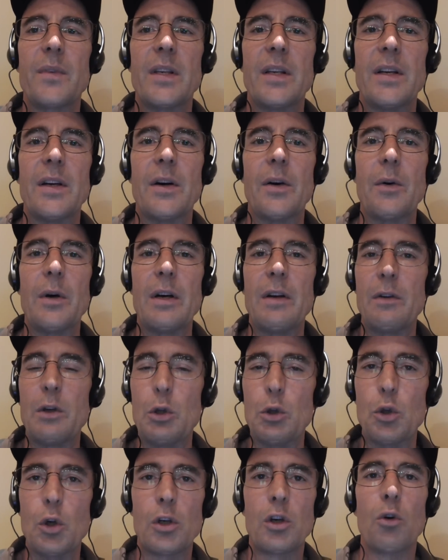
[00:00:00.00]
you know, if
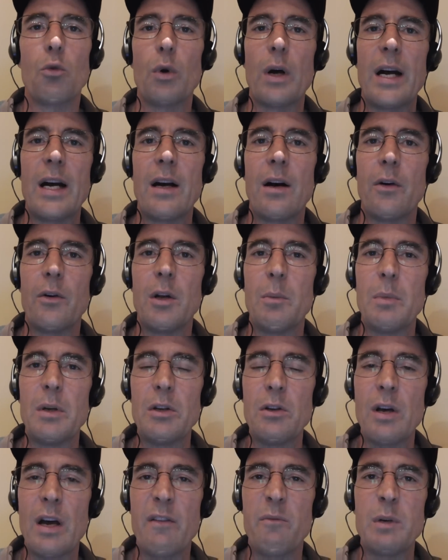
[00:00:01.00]
you look around, I
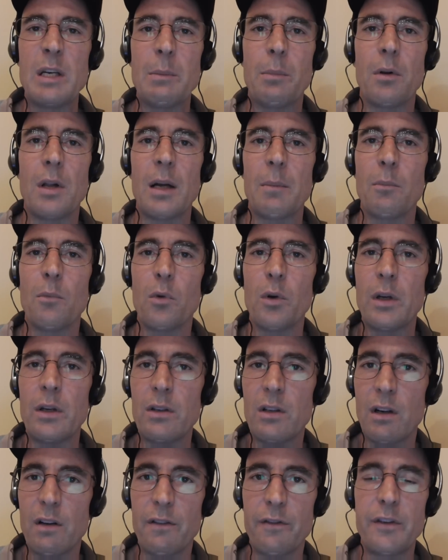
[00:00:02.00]
mean, you have people like
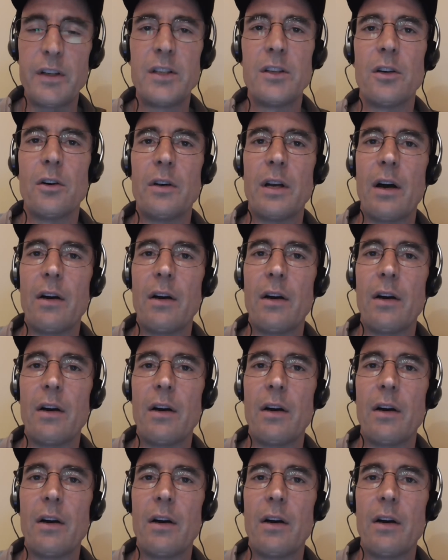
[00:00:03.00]
Maureen Delfino.